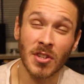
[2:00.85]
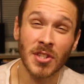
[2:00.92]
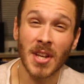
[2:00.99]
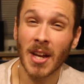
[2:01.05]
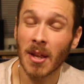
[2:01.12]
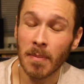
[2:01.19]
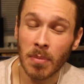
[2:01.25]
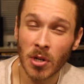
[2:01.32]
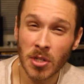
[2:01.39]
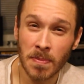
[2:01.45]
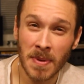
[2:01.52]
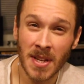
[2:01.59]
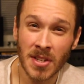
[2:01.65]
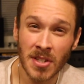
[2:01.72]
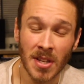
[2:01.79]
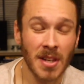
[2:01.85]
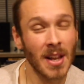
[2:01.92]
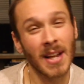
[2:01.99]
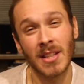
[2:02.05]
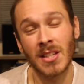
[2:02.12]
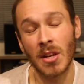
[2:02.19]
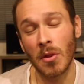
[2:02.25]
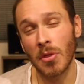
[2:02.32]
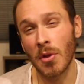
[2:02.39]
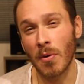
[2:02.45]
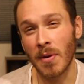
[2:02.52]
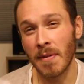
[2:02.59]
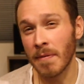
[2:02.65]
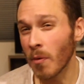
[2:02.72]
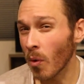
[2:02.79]
the second push piece in
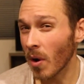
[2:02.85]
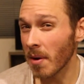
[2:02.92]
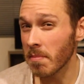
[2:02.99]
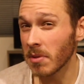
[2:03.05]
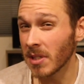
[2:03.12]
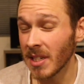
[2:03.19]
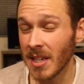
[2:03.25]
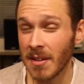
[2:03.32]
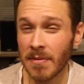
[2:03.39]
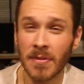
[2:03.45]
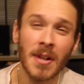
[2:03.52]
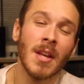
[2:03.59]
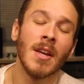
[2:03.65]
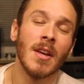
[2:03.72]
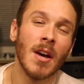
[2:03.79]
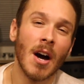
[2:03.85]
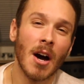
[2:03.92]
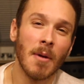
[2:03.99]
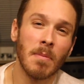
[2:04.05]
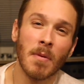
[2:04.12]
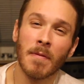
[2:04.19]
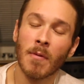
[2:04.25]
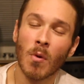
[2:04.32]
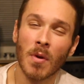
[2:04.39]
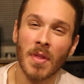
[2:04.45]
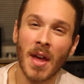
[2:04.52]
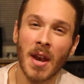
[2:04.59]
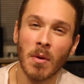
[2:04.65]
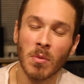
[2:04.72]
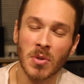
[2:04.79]
1934, I believe. Uh, before
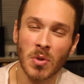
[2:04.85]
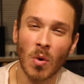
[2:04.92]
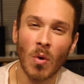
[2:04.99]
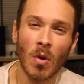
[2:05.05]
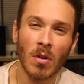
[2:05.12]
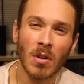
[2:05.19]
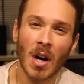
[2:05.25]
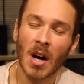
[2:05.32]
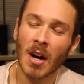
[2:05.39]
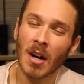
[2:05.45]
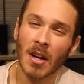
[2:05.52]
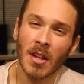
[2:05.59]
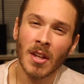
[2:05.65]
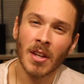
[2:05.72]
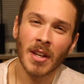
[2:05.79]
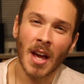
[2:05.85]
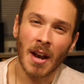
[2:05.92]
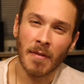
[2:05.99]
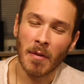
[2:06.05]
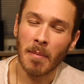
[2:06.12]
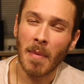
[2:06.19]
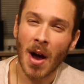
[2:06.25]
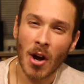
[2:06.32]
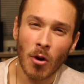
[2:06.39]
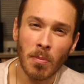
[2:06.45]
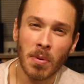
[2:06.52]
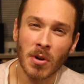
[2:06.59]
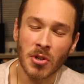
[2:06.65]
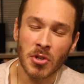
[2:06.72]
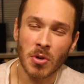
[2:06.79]
then, it was all uh, kind of a mono
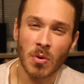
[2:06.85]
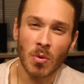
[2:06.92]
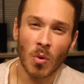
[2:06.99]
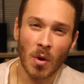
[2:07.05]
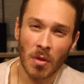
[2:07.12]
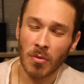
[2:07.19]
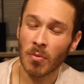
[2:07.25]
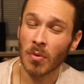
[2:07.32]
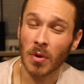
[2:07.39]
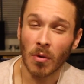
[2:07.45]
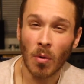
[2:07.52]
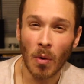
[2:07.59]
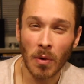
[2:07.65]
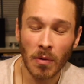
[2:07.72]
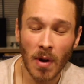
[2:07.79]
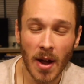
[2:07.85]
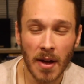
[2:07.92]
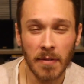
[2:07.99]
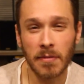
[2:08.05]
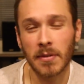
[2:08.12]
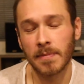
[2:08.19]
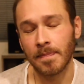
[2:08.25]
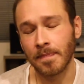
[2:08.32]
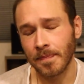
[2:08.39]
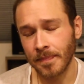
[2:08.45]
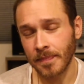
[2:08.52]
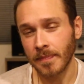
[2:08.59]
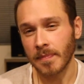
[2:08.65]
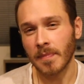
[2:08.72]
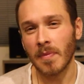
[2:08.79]
pusher or through the chronograph.
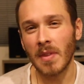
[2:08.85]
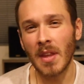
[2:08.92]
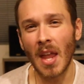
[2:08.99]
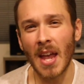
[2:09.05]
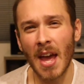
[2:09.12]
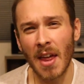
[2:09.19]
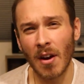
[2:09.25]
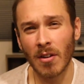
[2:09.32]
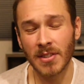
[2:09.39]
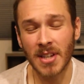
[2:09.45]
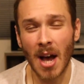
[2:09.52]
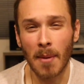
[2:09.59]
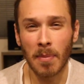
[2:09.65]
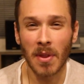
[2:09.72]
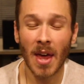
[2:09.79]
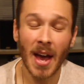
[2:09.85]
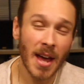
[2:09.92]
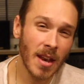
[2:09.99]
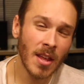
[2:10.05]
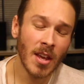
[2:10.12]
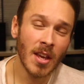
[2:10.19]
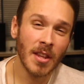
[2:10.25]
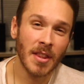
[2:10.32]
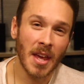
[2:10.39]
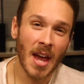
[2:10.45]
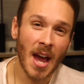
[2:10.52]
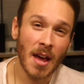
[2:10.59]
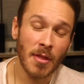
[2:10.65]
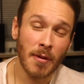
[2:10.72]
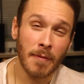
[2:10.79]
And on top of that, they
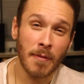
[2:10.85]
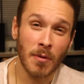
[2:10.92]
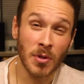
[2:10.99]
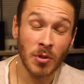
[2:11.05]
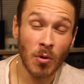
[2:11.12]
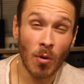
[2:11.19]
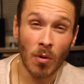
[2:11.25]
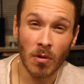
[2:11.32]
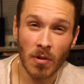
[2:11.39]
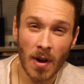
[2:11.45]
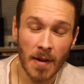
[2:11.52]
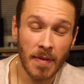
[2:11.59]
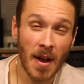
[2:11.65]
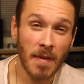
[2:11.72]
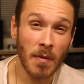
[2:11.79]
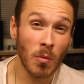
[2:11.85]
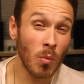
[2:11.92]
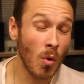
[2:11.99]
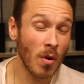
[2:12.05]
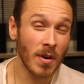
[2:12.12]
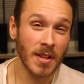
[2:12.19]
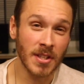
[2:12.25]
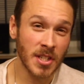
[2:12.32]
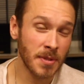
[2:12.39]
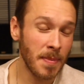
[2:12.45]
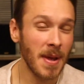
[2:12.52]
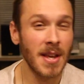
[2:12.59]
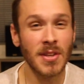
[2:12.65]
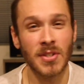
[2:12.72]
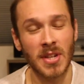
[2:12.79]
had the first chronograph ever worn in
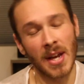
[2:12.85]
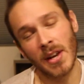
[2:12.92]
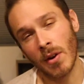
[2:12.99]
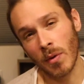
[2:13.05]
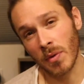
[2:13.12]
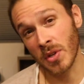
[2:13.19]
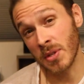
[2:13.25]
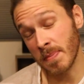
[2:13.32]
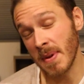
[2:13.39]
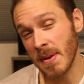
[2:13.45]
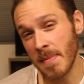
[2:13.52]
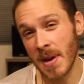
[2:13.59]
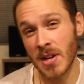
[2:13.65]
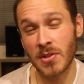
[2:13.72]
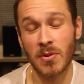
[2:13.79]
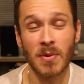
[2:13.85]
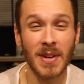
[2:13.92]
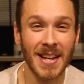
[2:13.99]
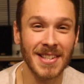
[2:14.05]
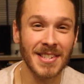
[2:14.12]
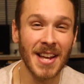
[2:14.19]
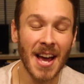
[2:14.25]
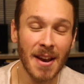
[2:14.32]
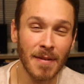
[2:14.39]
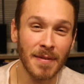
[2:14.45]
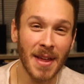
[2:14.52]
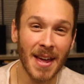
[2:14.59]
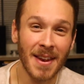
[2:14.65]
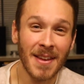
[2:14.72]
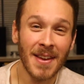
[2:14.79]
space. I know the Speedmaster gets kind
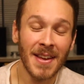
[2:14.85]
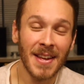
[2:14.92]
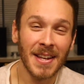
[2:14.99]
of that